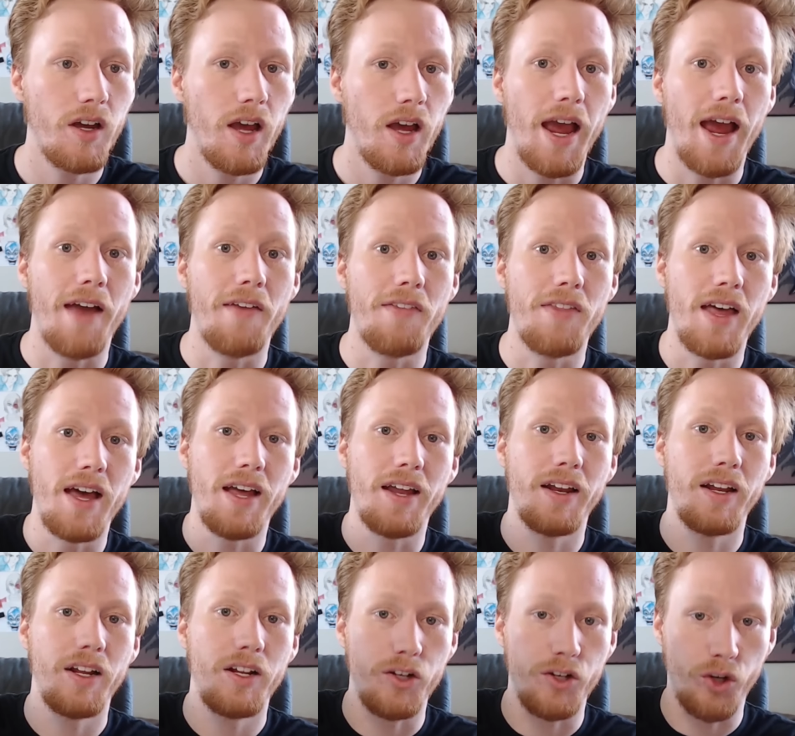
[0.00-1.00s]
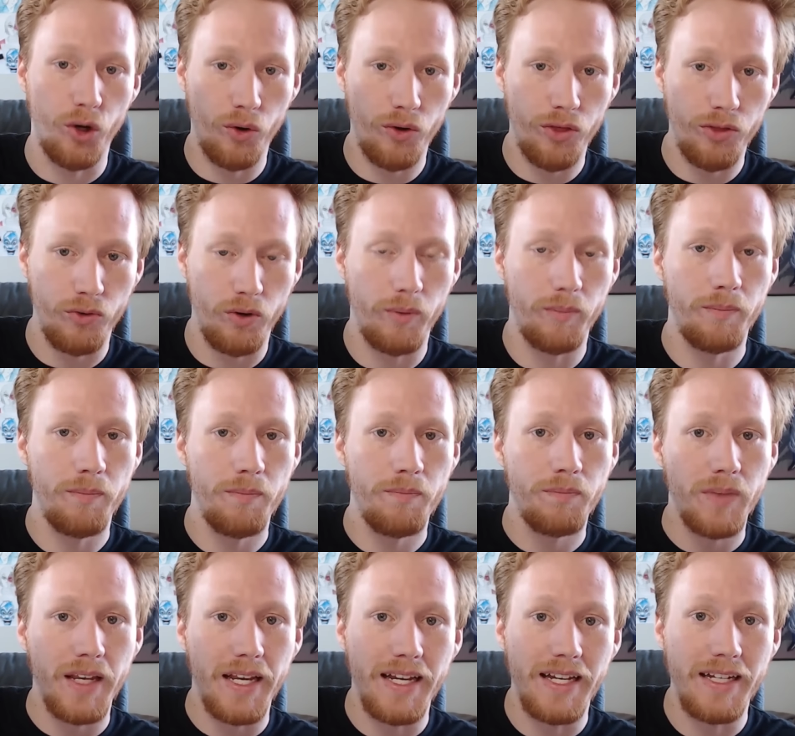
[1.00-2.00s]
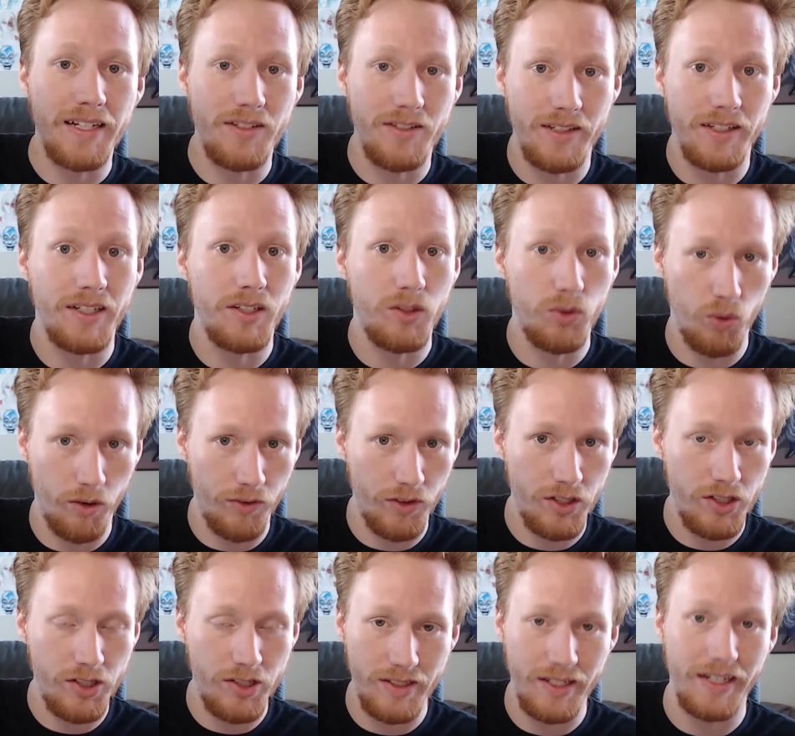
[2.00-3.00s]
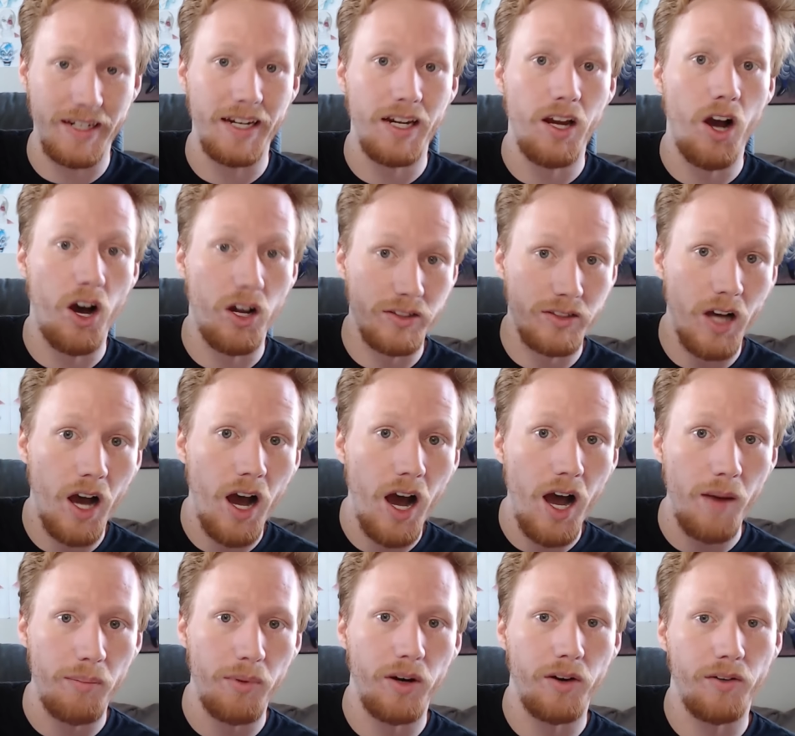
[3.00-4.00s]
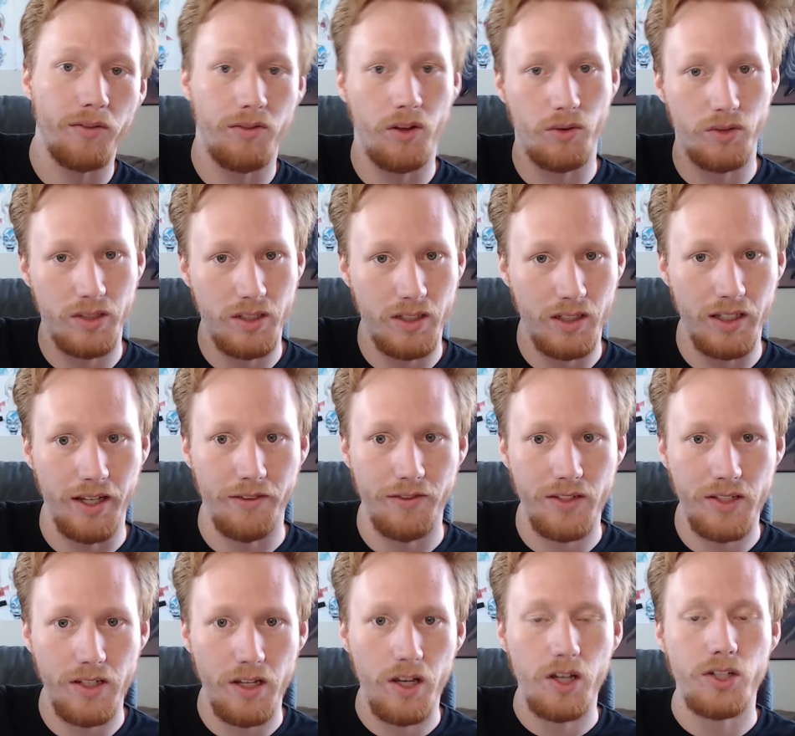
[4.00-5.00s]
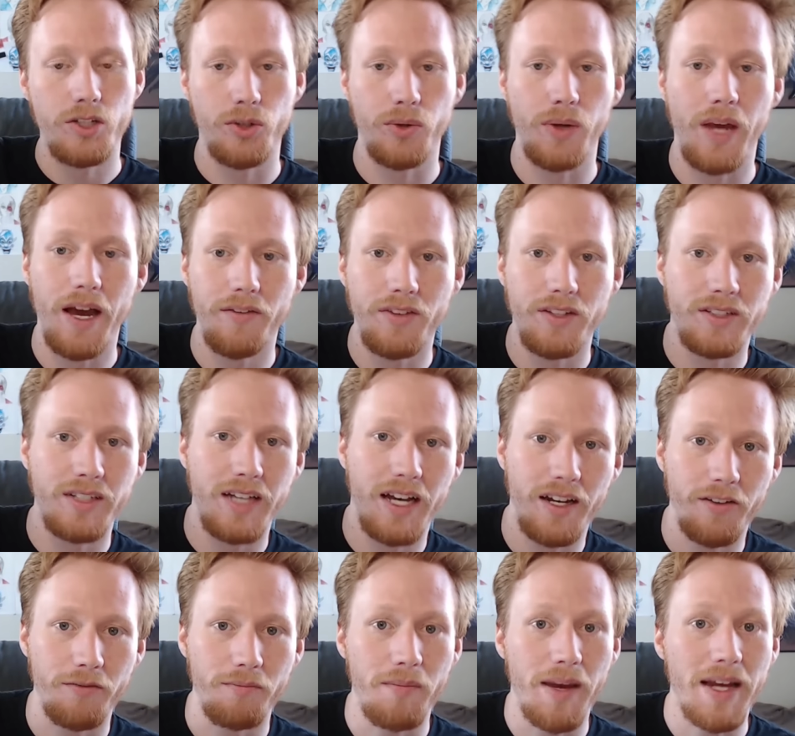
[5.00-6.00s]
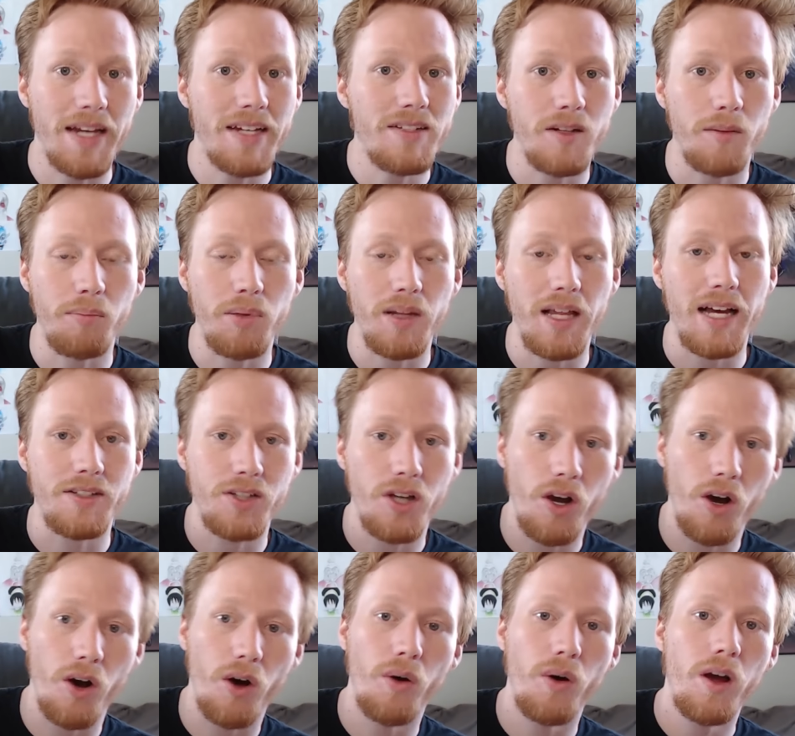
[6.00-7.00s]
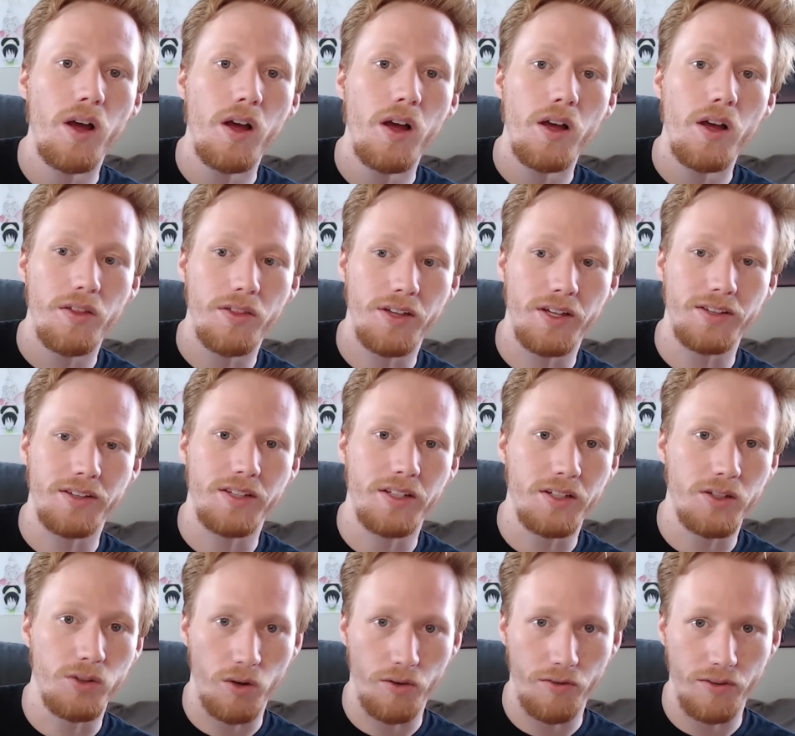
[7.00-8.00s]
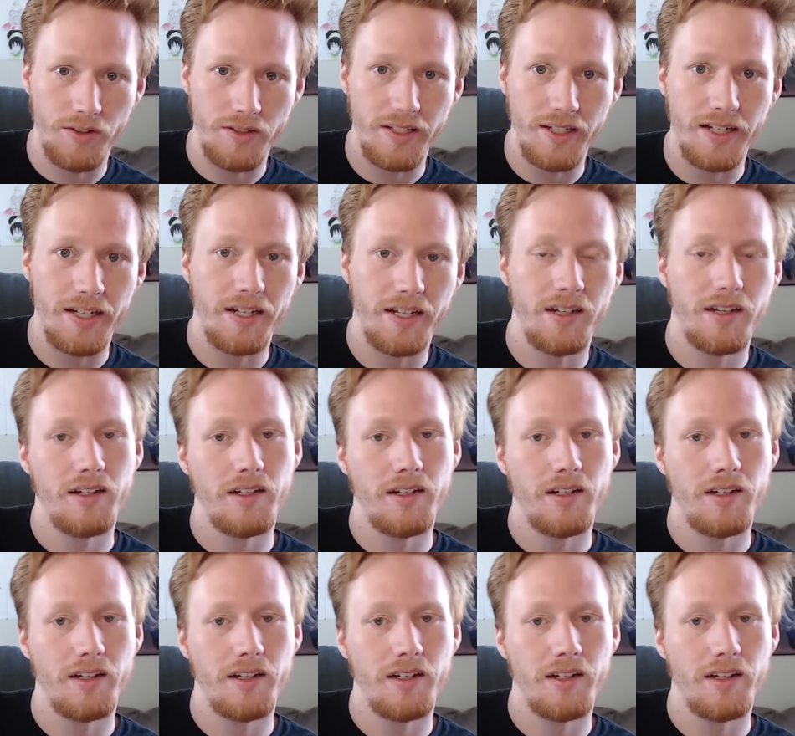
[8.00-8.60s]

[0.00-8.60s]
And then Durthrum is the dwarvish city on top of those cliffs. So you have this kind of mesa plateau that the dwarven city